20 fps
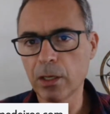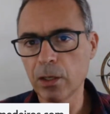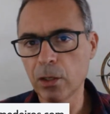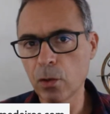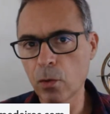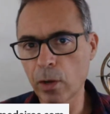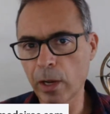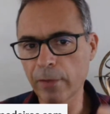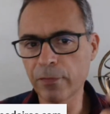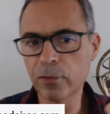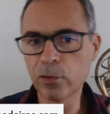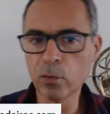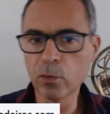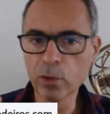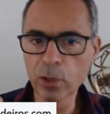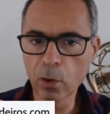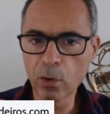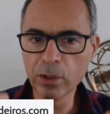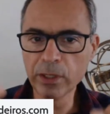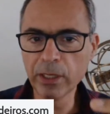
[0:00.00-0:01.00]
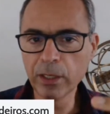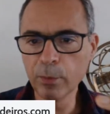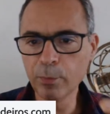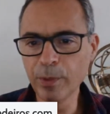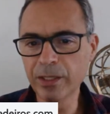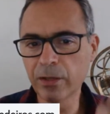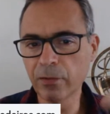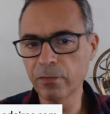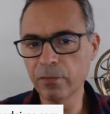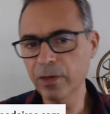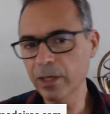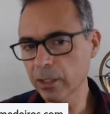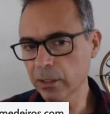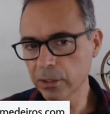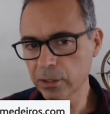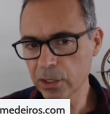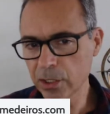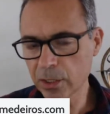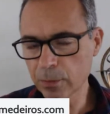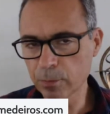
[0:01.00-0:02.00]
You have to know a little bit of
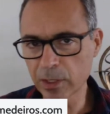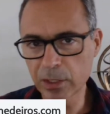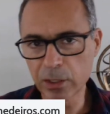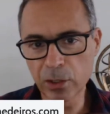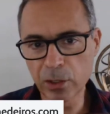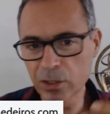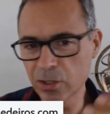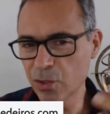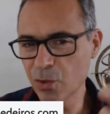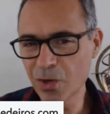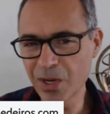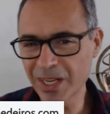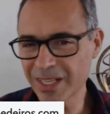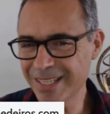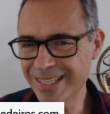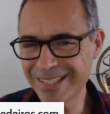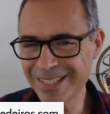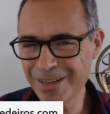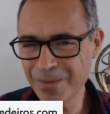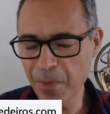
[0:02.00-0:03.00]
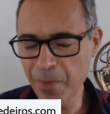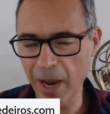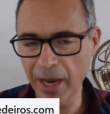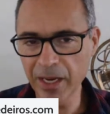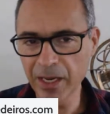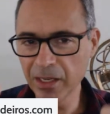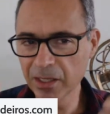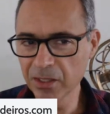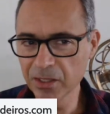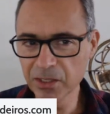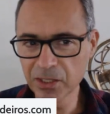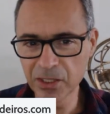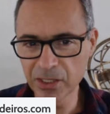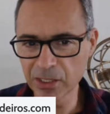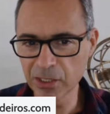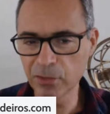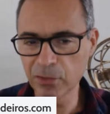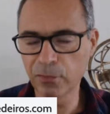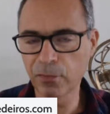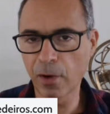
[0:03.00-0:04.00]
English, but as you can see, my English
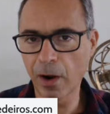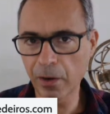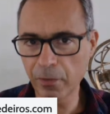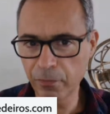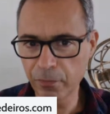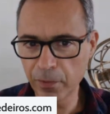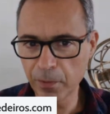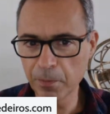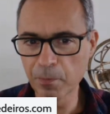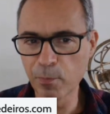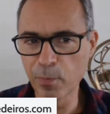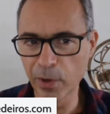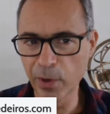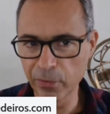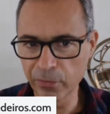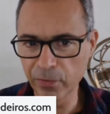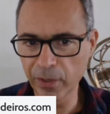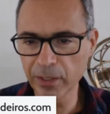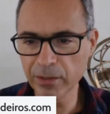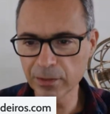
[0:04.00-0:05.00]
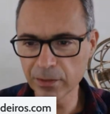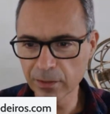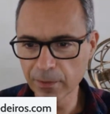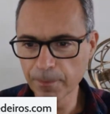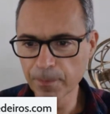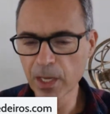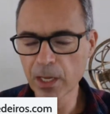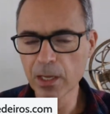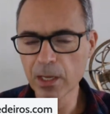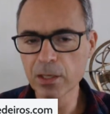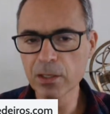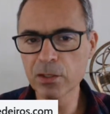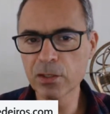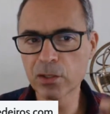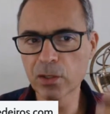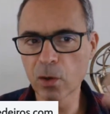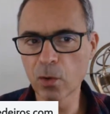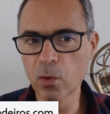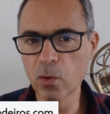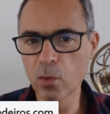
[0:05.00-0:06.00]
is far from perfect.
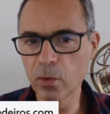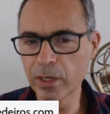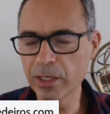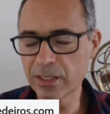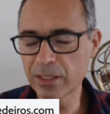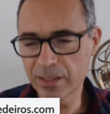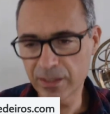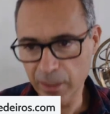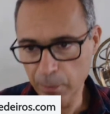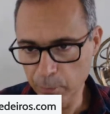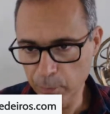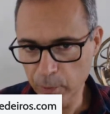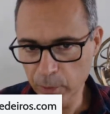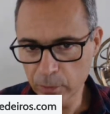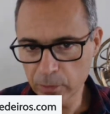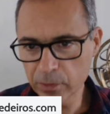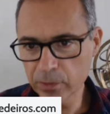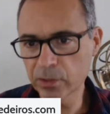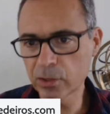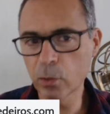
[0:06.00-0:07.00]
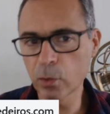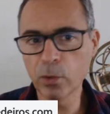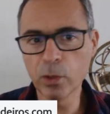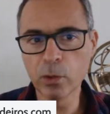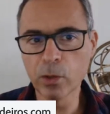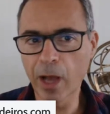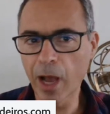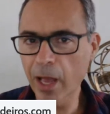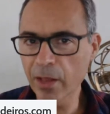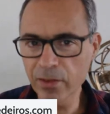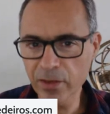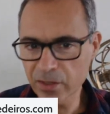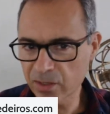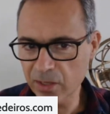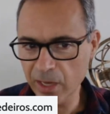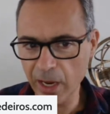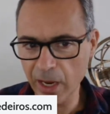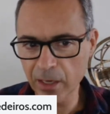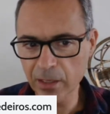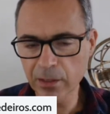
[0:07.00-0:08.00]
So it's simple. So you'll
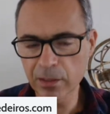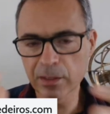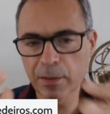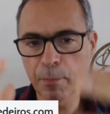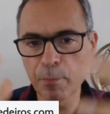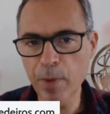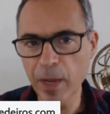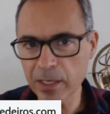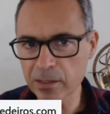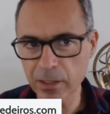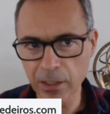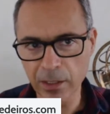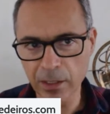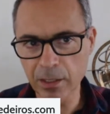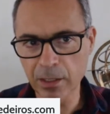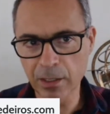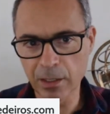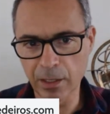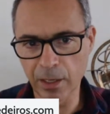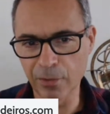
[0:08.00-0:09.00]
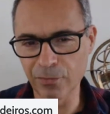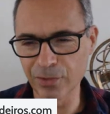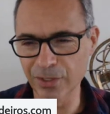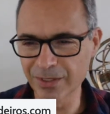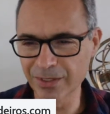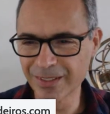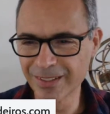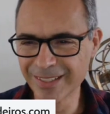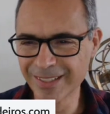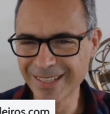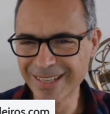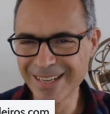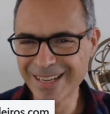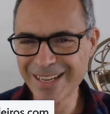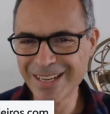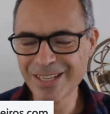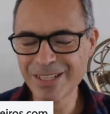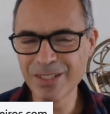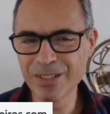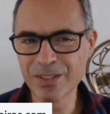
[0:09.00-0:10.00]
understand the basic of it.
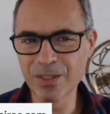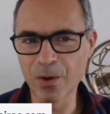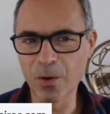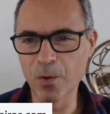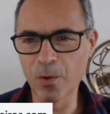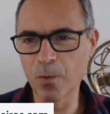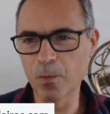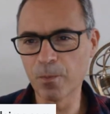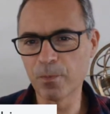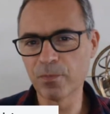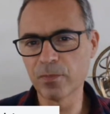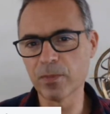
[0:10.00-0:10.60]
So